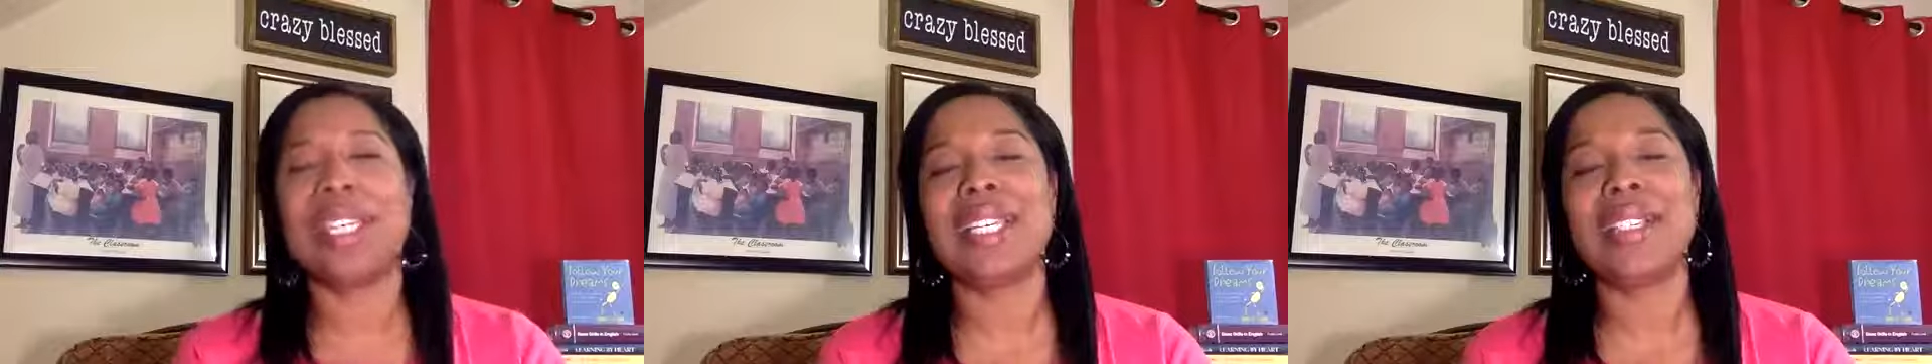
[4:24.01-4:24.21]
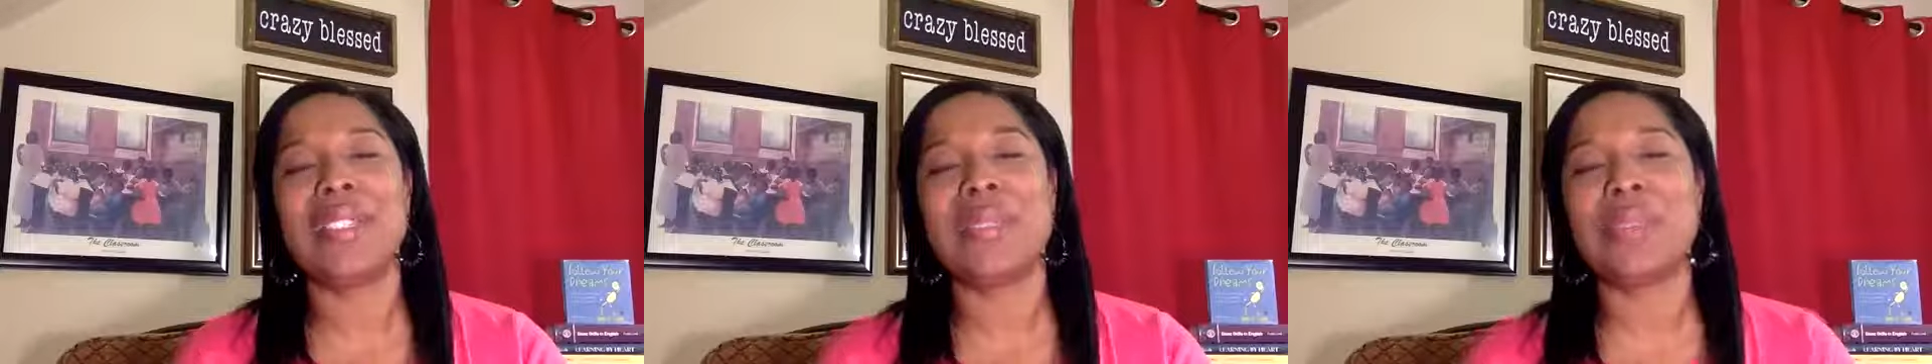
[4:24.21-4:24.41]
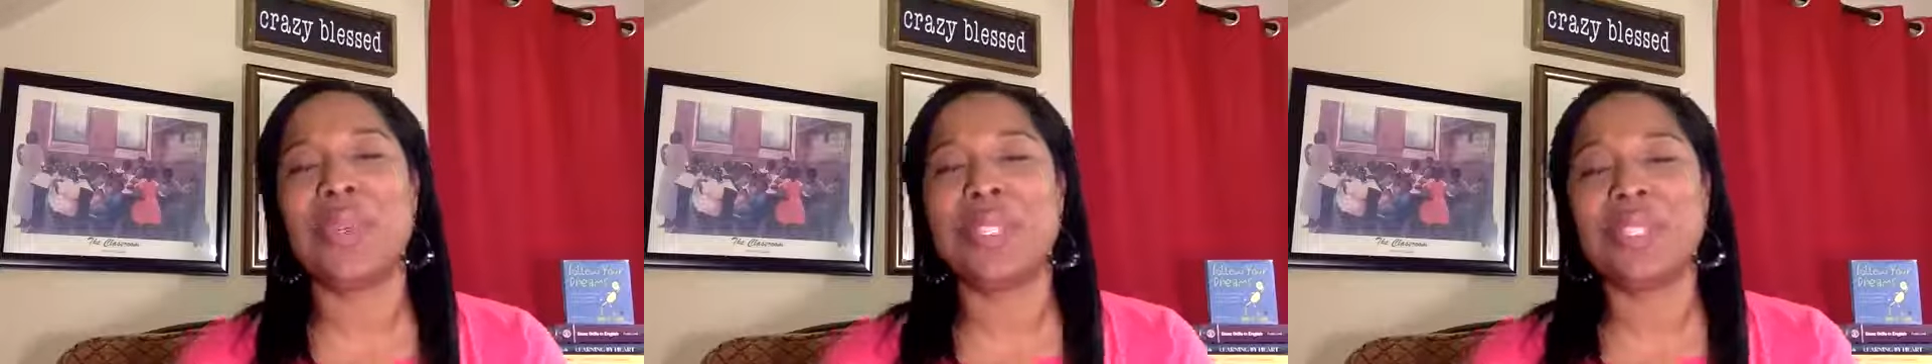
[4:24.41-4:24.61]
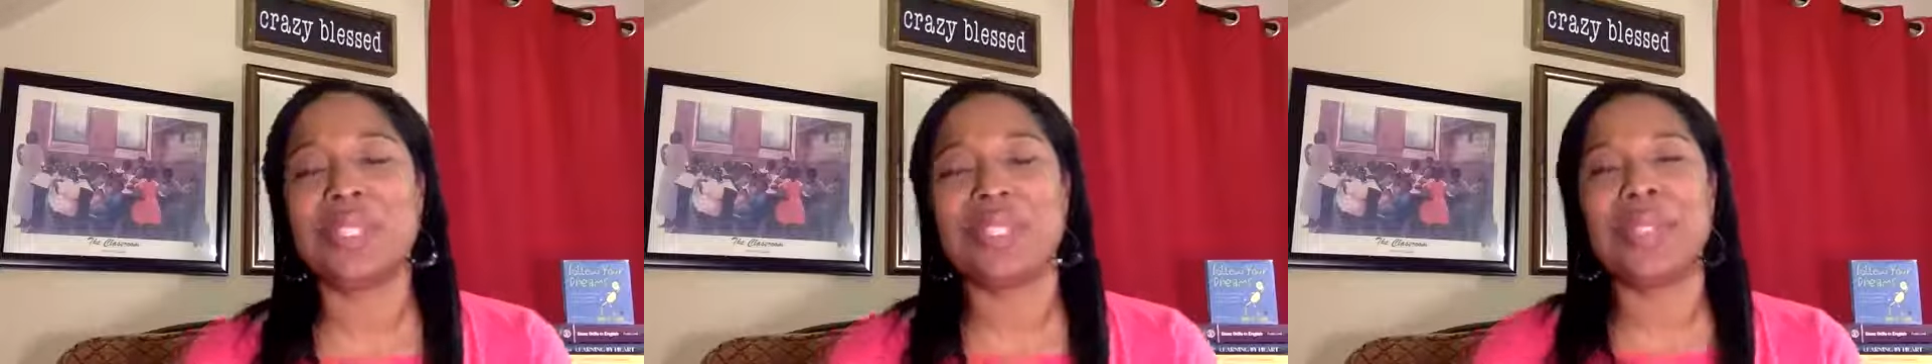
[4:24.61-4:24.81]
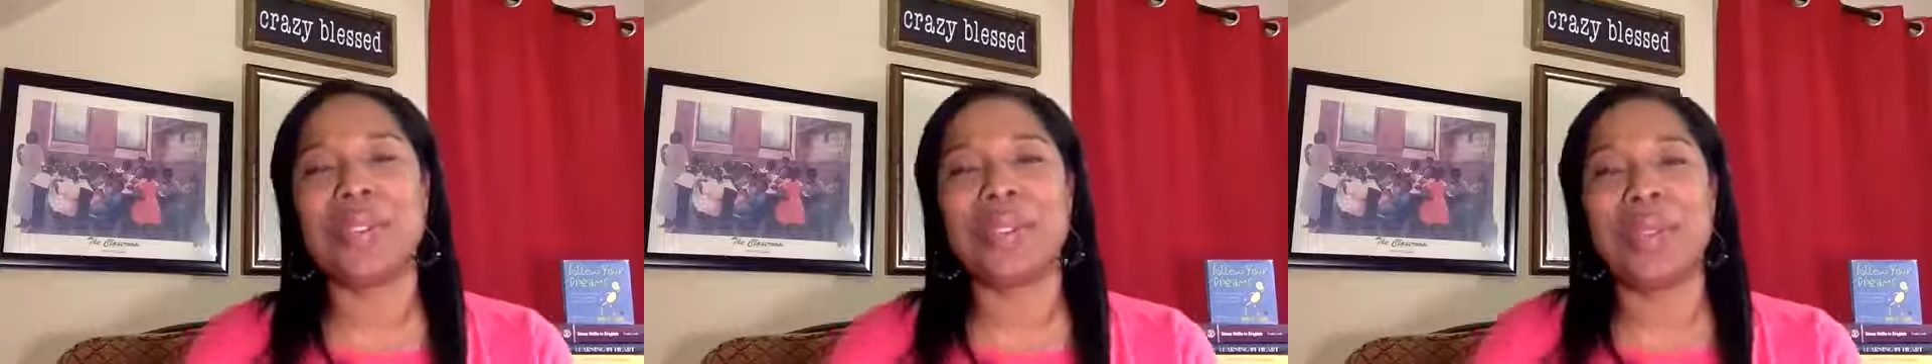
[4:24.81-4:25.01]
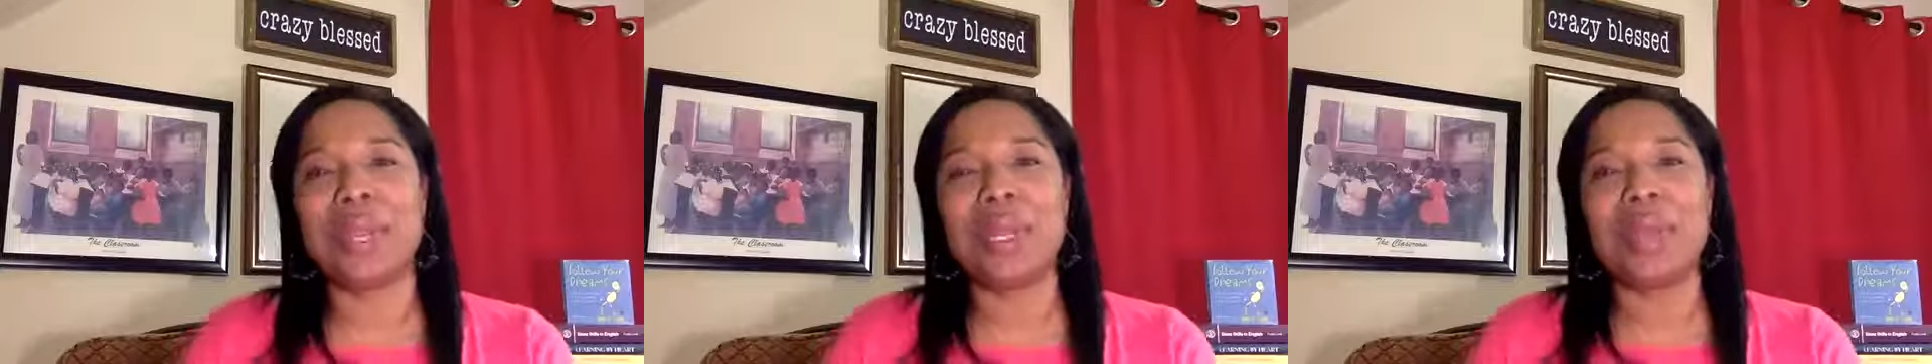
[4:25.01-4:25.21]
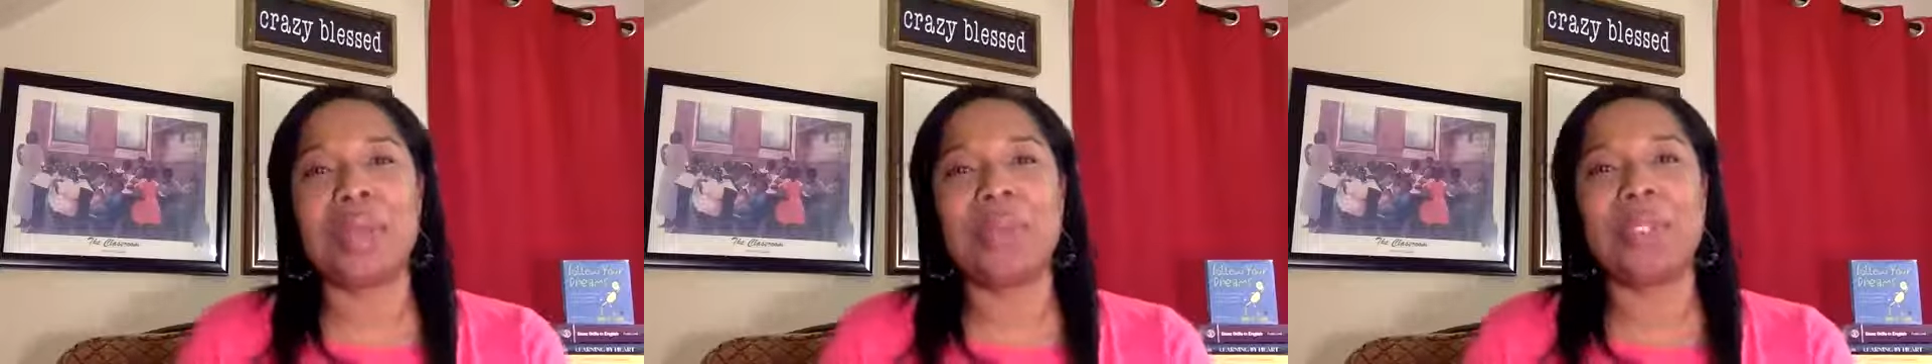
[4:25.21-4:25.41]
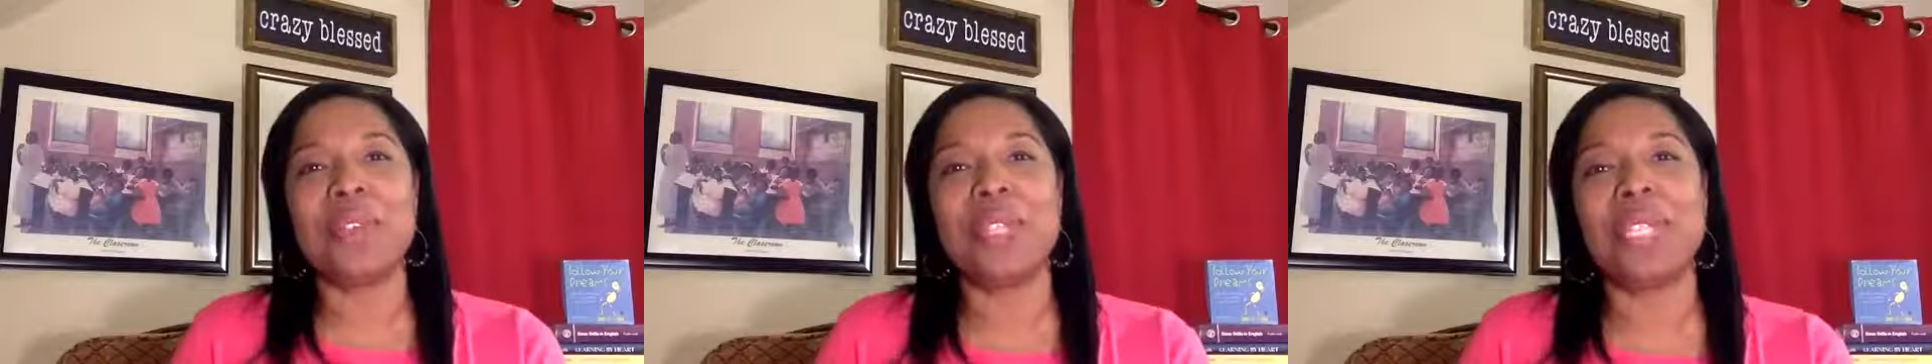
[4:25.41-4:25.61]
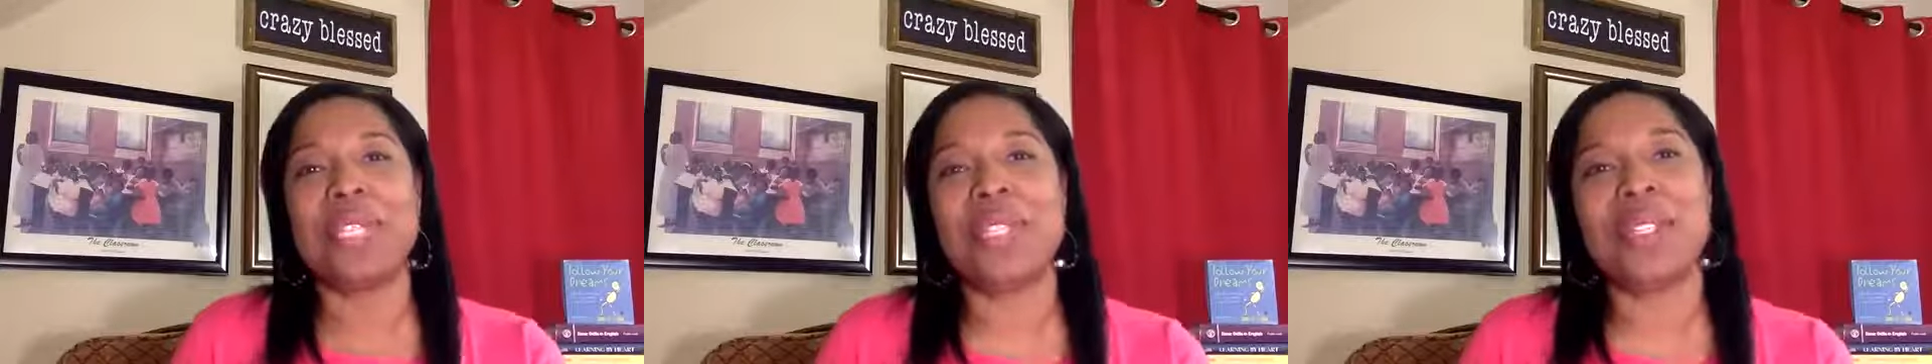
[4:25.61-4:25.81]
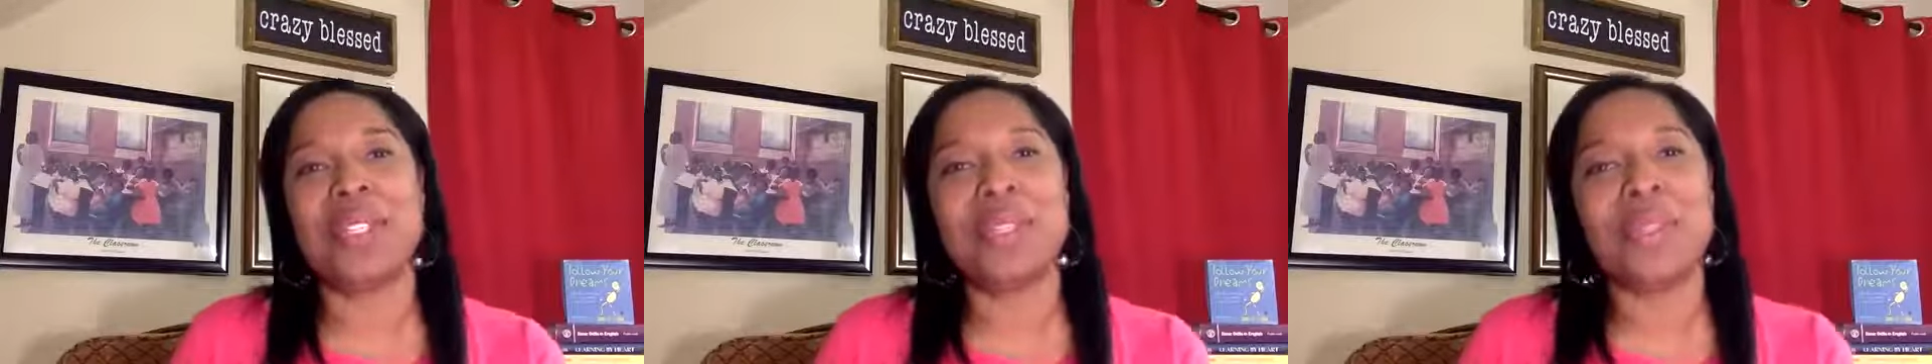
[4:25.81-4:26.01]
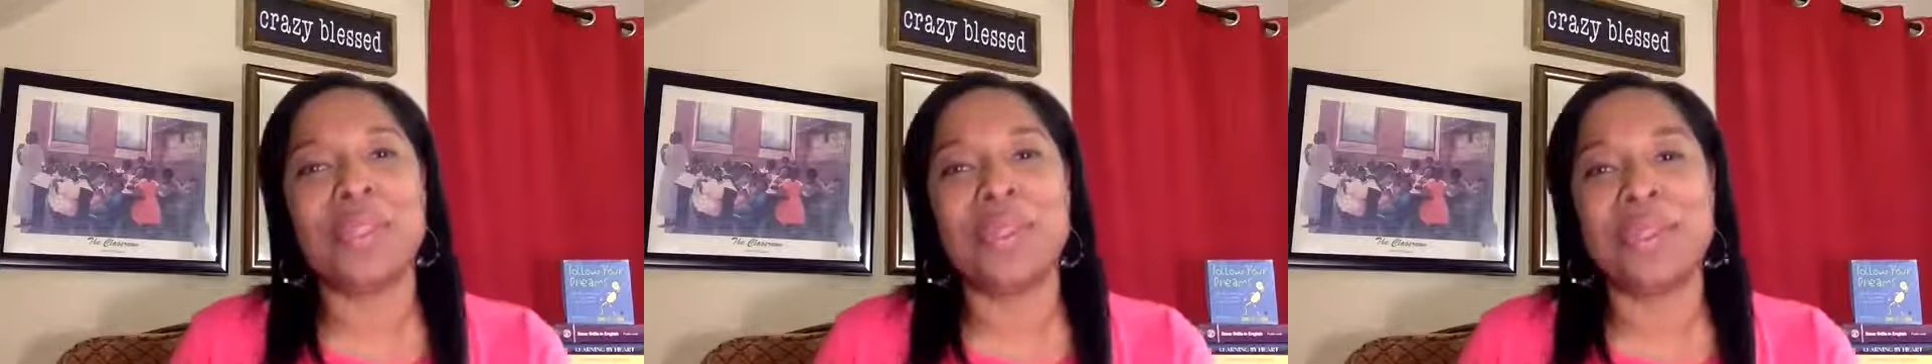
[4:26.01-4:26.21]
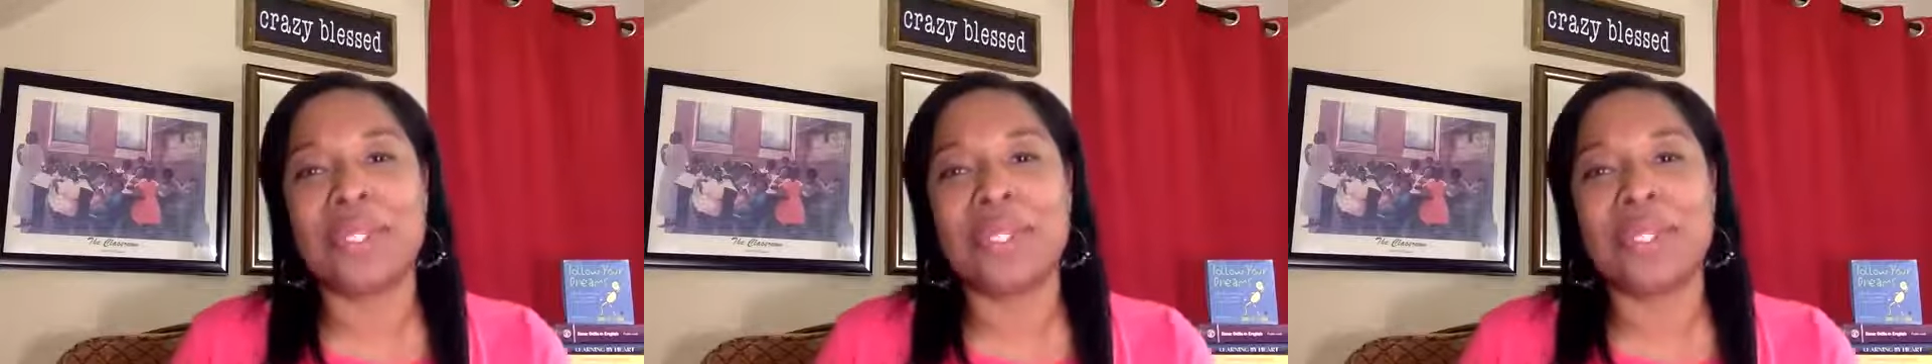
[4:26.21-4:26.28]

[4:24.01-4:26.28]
I just want to greet you